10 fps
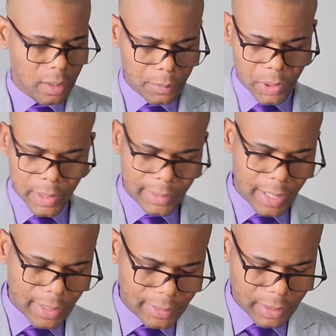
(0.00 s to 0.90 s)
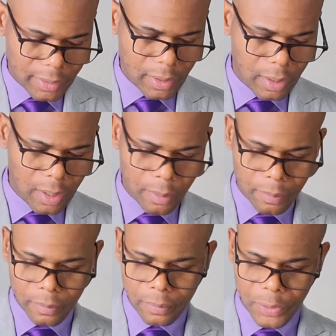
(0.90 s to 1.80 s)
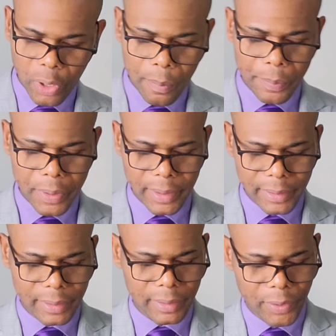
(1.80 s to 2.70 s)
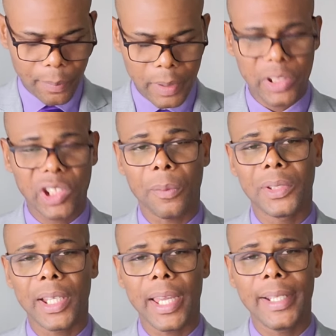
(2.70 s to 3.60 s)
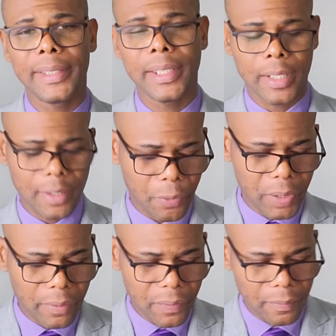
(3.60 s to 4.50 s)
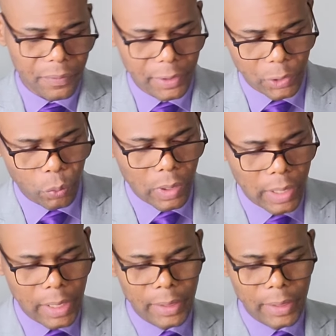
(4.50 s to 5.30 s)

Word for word: Come to the text in Numbers chapter 18, and I read from verse 1.